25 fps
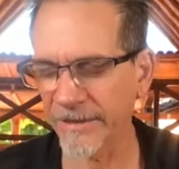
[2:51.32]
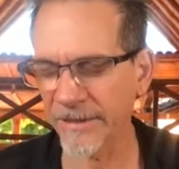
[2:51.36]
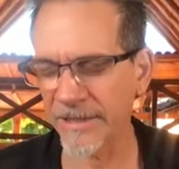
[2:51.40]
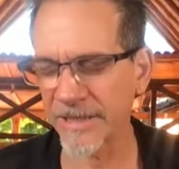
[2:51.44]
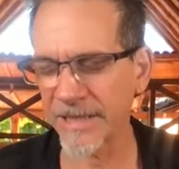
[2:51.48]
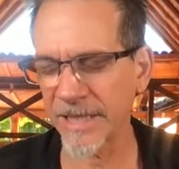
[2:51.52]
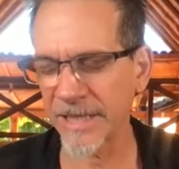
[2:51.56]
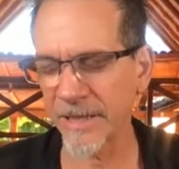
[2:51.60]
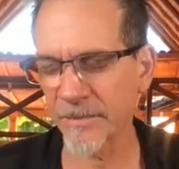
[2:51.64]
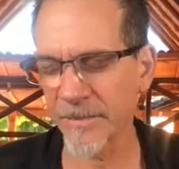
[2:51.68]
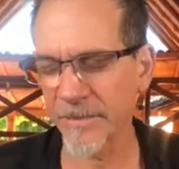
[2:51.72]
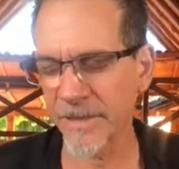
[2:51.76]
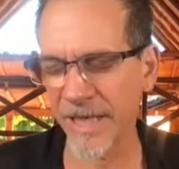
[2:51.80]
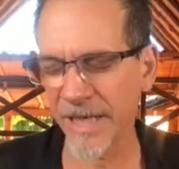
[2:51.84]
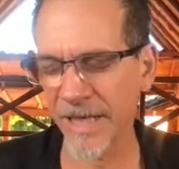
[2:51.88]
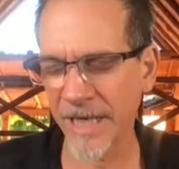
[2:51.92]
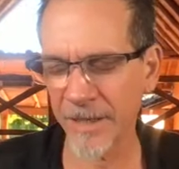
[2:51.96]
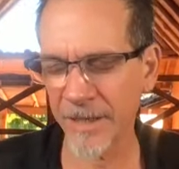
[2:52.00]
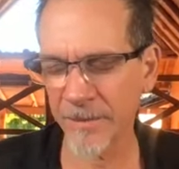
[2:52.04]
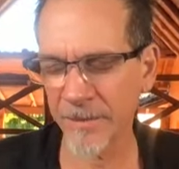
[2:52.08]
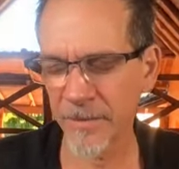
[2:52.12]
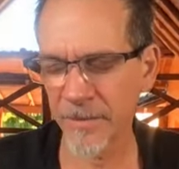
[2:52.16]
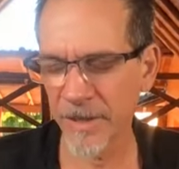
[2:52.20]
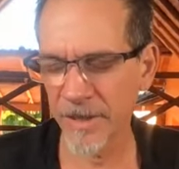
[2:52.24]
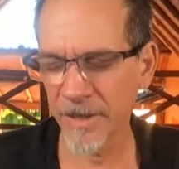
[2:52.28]
at the same
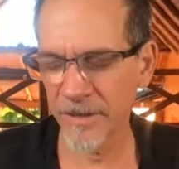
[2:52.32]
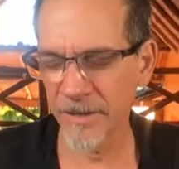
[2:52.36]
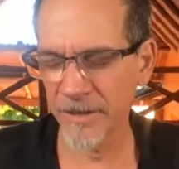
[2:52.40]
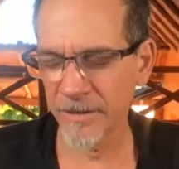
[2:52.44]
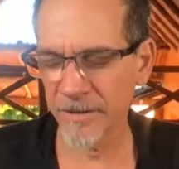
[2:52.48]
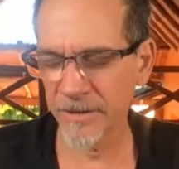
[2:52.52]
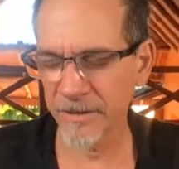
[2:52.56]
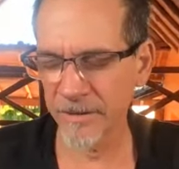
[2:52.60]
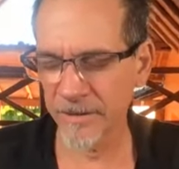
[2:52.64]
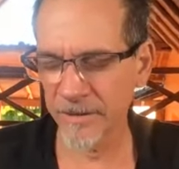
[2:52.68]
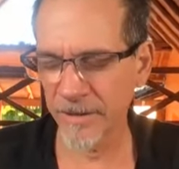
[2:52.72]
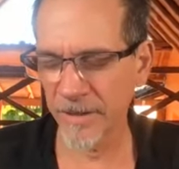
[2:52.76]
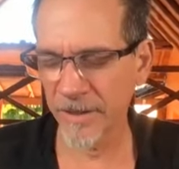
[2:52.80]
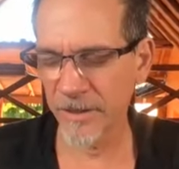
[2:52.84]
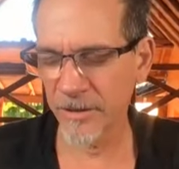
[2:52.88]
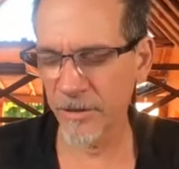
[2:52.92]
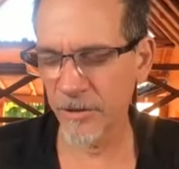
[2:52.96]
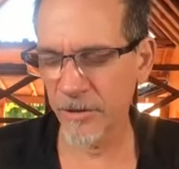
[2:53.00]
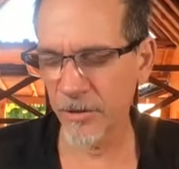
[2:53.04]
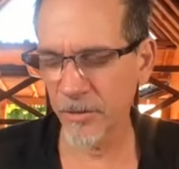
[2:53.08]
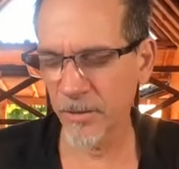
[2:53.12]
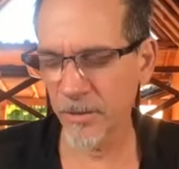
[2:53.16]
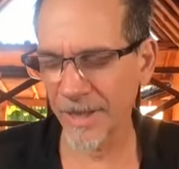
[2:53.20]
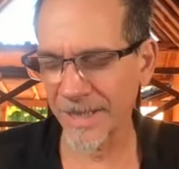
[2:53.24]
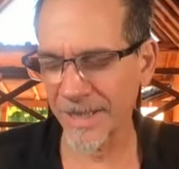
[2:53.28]
time, as
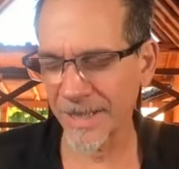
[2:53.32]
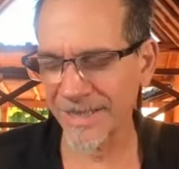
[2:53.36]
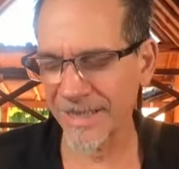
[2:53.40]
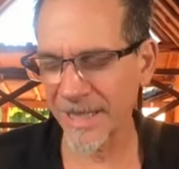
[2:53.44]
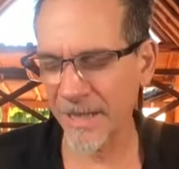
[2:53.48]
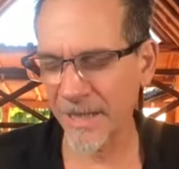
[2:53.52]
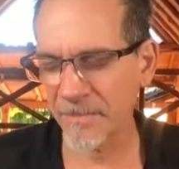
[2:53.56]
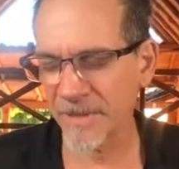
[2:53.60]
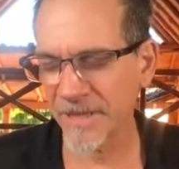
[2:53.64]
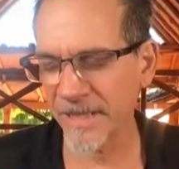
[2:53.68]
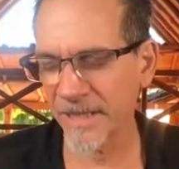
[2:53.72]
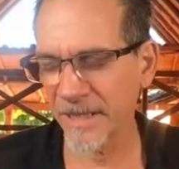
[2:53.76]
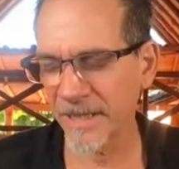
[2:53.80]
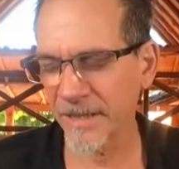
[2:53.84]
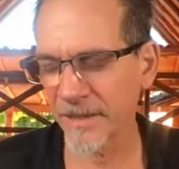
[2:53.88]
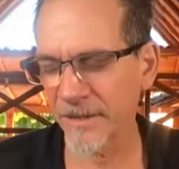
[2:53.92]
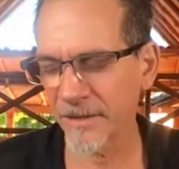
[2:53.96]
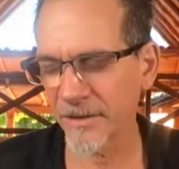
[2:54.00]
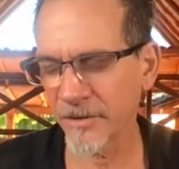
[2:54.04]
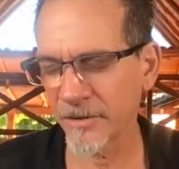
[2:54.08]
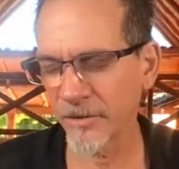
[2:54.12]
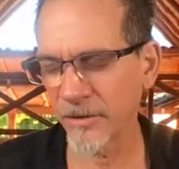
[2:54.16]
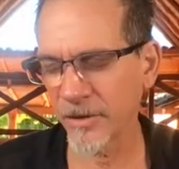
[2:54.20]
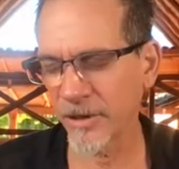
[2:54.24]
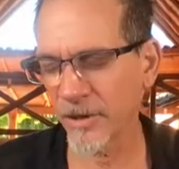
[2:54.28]
you accept it,
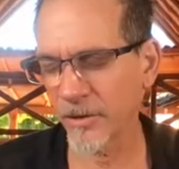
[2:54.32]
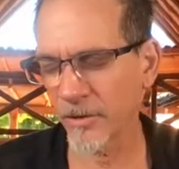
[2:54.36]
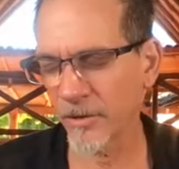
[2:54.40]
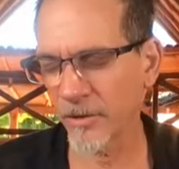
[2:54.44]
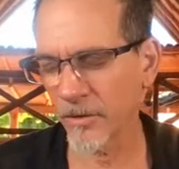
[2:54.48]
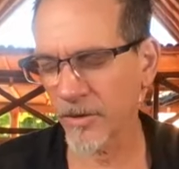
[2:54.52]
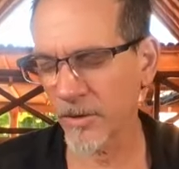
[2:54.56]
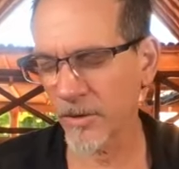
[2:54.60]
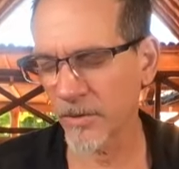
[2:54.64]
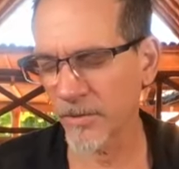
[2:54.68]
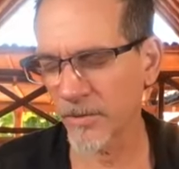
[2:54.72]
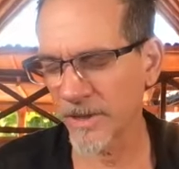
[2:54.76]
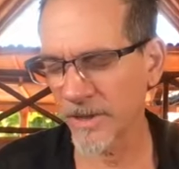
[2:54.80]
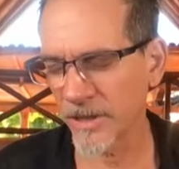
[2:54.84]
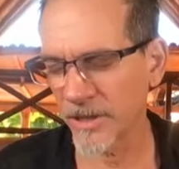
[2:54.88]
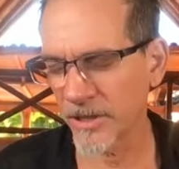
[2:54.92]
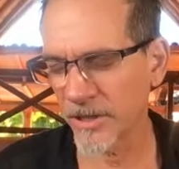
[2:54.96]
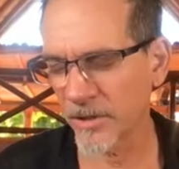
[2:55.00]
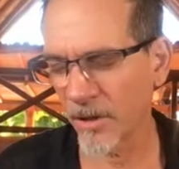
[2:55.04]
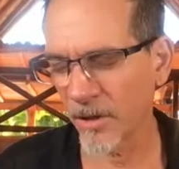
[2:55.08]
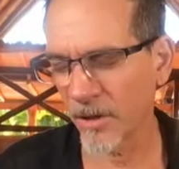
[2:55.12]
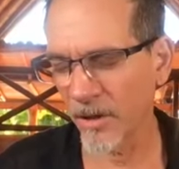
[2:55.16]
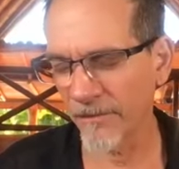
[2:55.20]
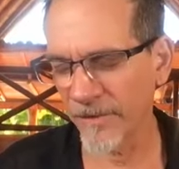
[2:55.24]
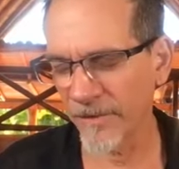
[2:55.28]
you can also
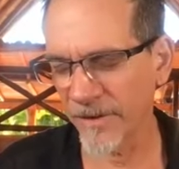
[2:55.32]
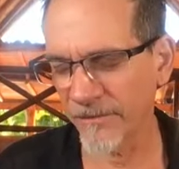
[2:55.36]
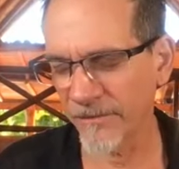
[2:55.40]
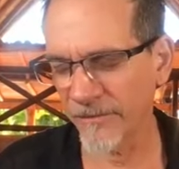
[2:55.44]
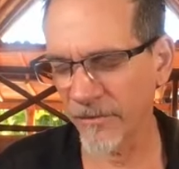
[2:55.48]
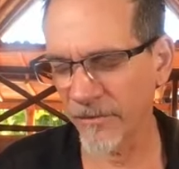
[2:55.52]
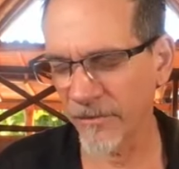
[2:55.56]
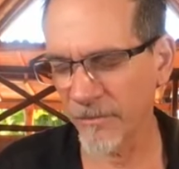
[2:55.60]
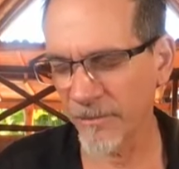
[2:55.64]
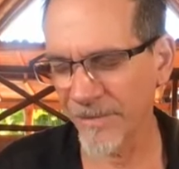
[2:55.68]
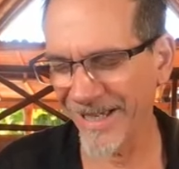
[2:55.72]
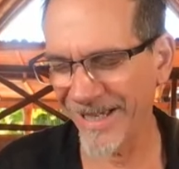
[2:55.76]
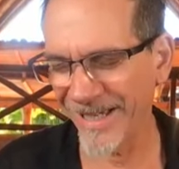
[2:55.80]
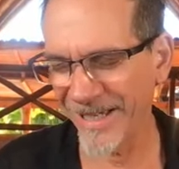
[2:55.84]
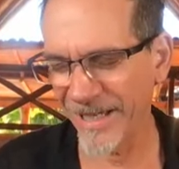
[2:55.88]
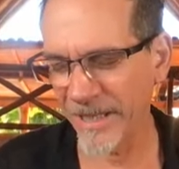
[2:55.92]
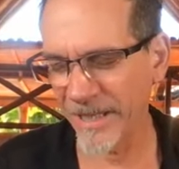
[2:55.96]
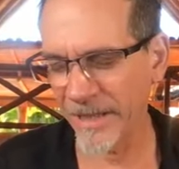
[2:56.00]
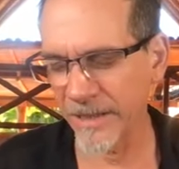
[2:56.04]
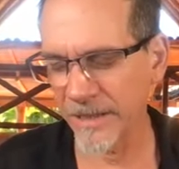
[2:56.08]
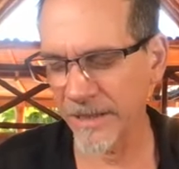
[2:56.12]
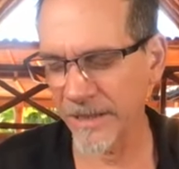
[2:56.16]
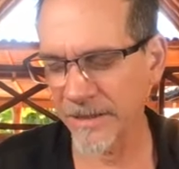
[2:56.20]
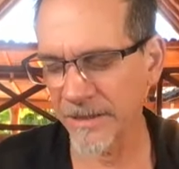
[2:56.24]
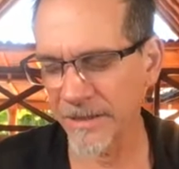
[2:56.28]
dissolve it from
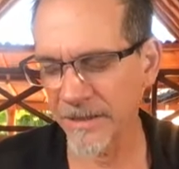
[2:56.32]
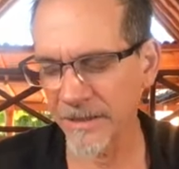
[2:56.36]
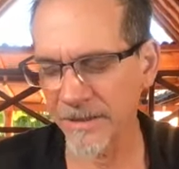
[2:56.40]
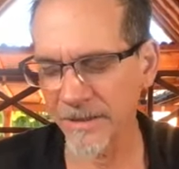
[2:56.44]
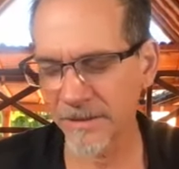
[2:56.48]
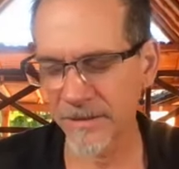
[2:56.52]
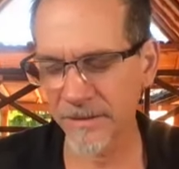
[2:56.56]
being